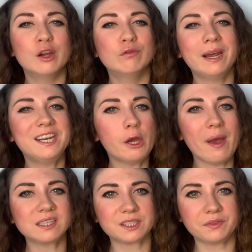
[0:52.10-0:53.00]

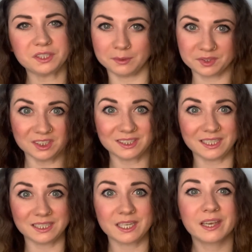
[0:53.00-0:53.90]
Radioactive
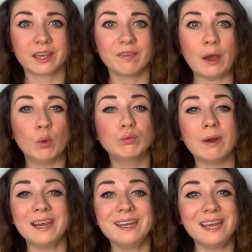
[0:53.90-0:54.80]
substances give out
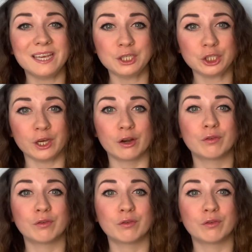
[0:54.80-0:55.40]
radiation